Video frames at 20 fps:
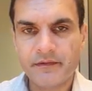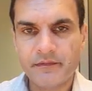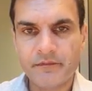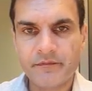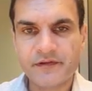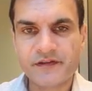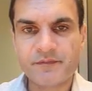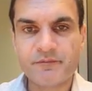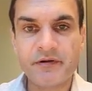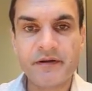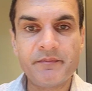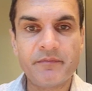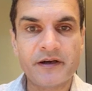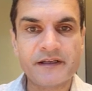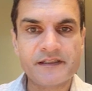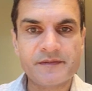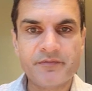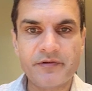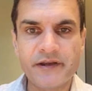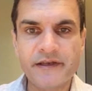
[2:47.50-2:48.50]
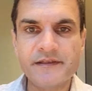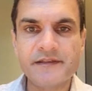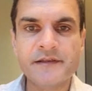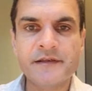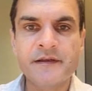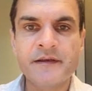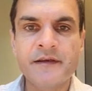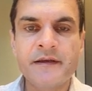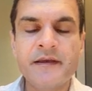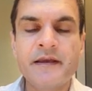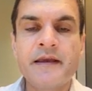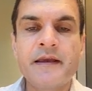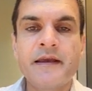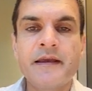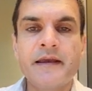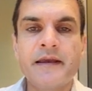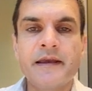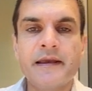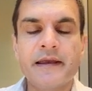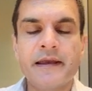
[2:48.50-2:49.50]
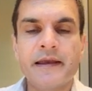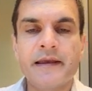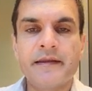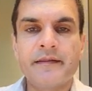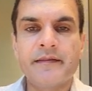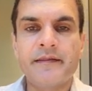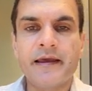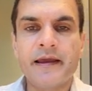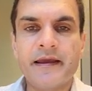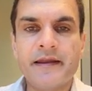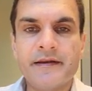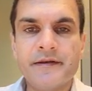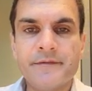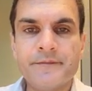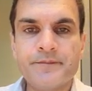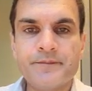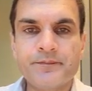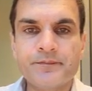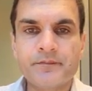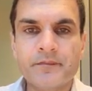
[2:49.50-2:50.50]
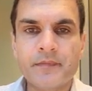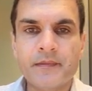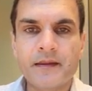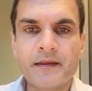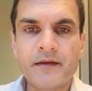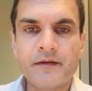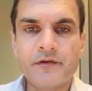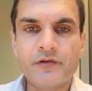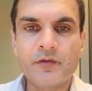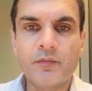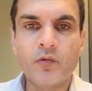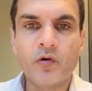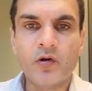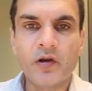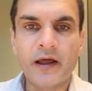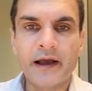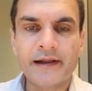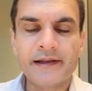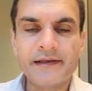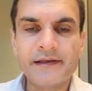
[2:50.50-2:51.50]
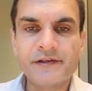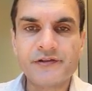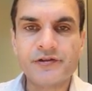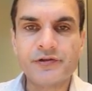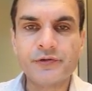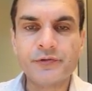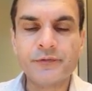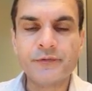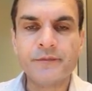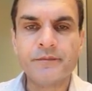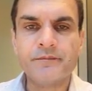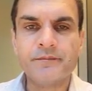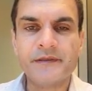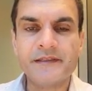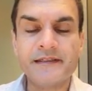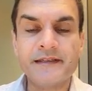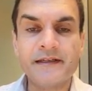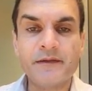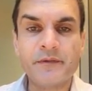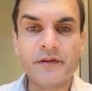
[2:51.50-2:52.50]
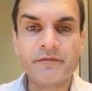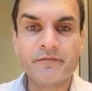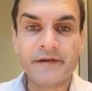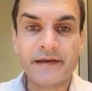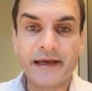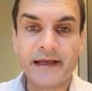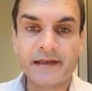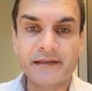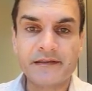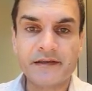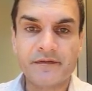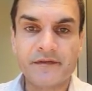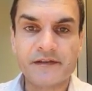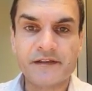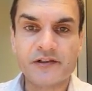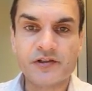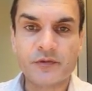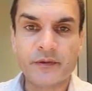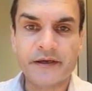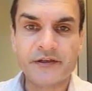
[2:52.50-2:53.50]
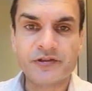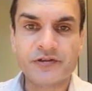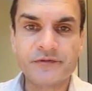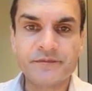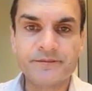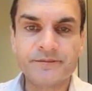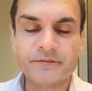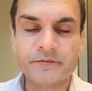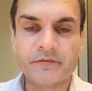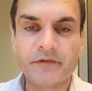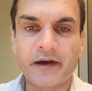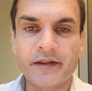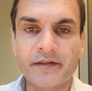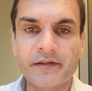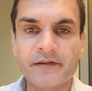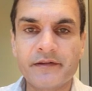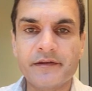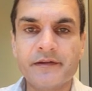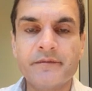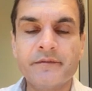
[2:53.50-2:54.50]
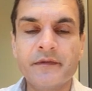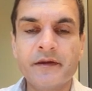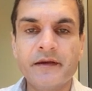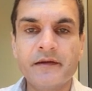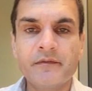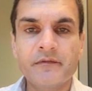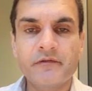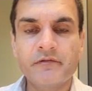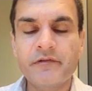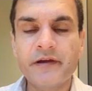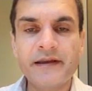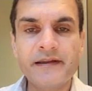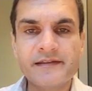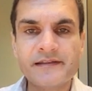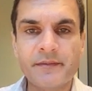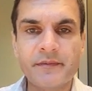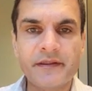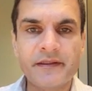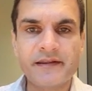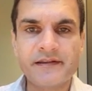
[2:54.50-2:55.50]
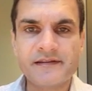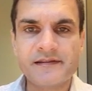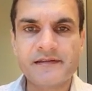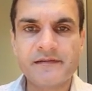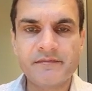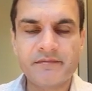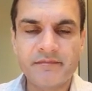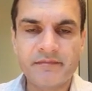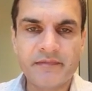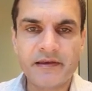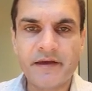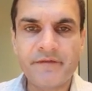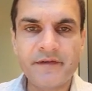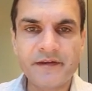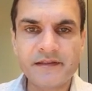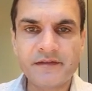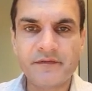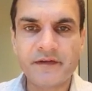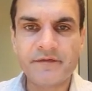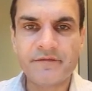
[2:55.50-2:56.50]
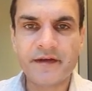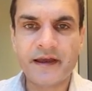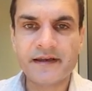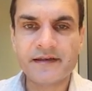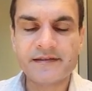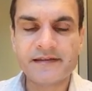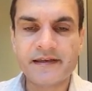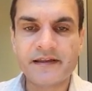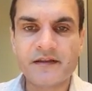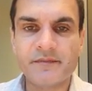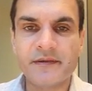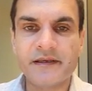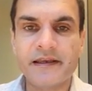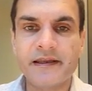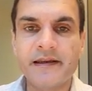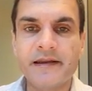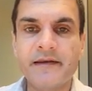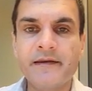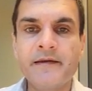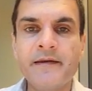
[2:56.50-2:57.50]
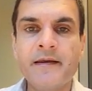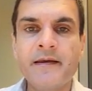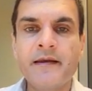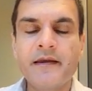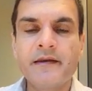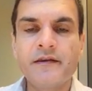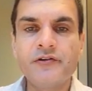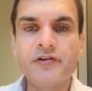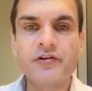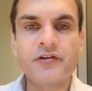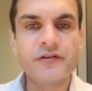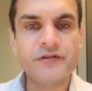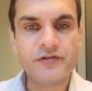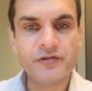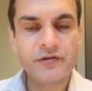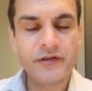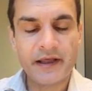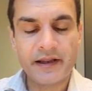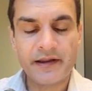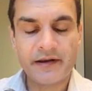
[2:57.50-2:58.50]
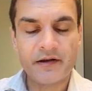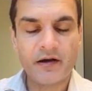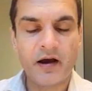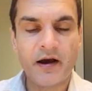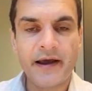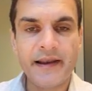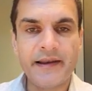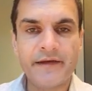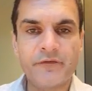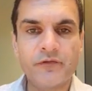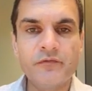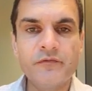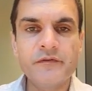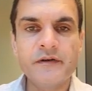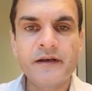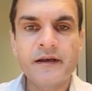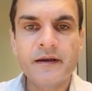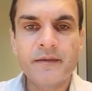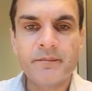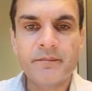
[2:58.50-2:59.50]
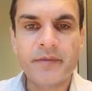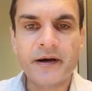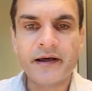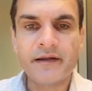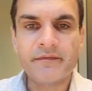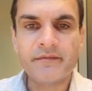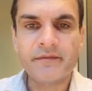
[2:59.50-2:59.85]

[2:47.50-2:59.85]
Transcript: sprint by sprint, then you're more likely to be dealing with the reality of the situation rather than creating something that's effectively fantasy at the beginning. You can do that at a high level, but